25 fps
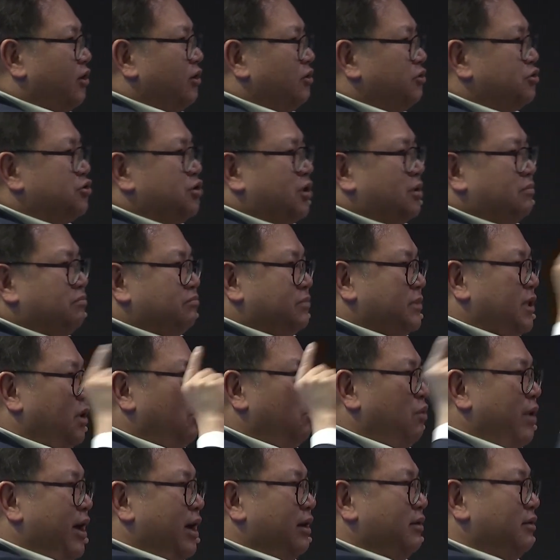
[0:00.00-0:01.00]
Donald Trump, the
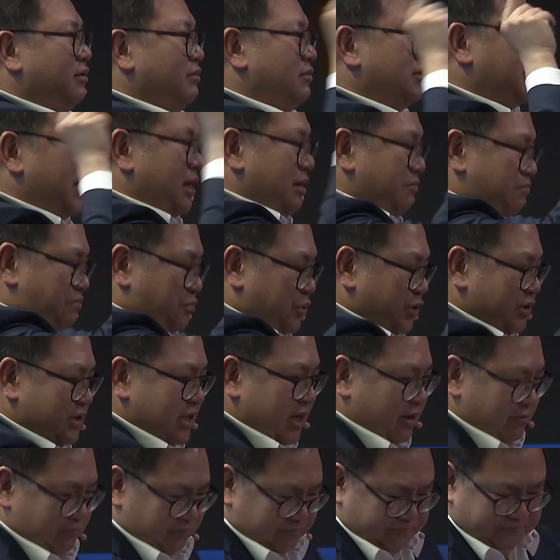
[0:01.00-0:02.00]
way they
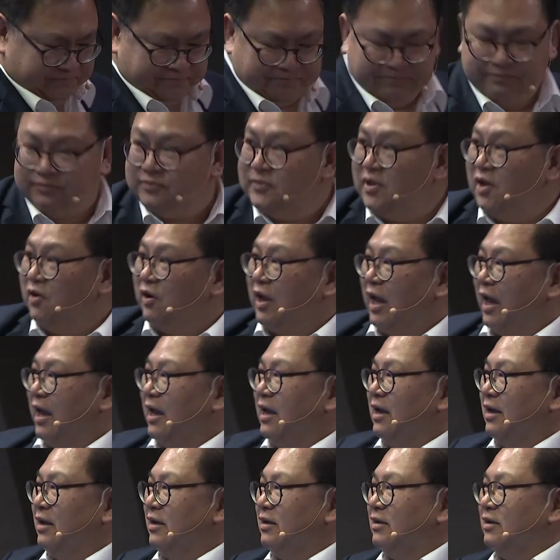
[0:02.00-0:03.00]
present,
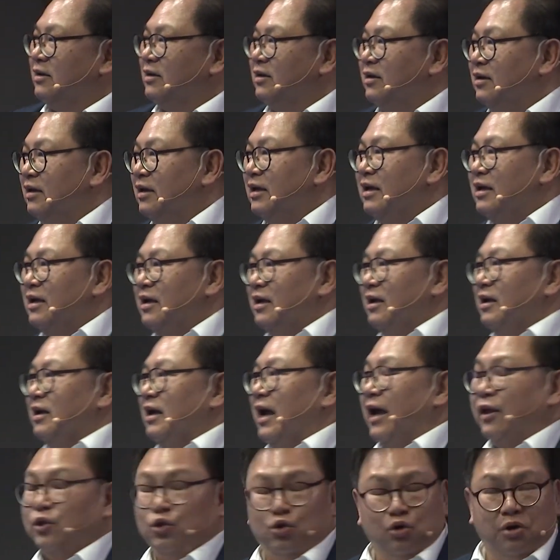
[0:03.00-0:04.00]
okay?
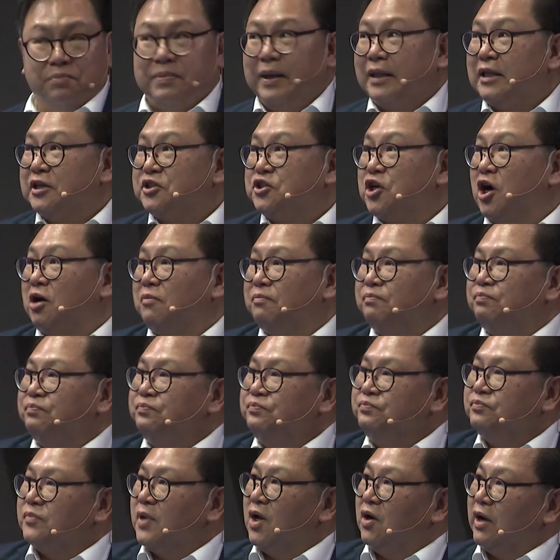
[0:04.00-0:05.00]
And do a better job.
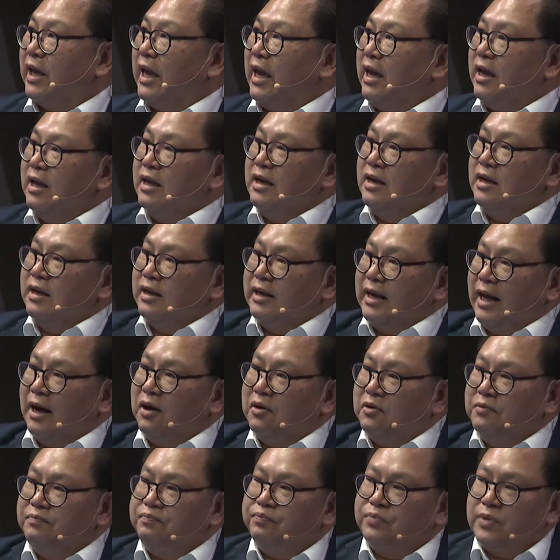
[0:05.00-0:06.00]
Okay,
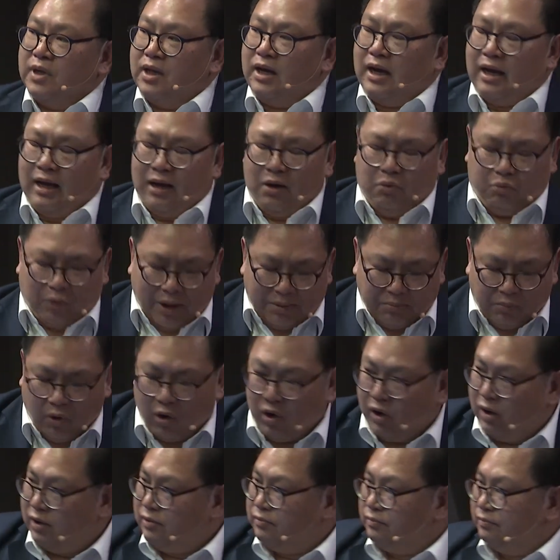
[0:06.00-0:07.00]
now, one
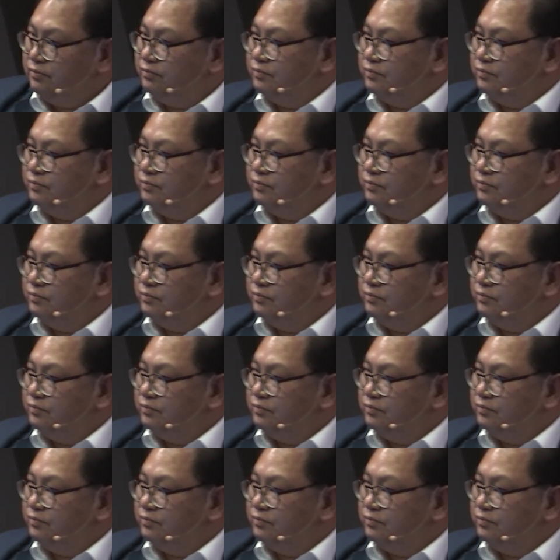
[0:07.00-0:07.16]
more.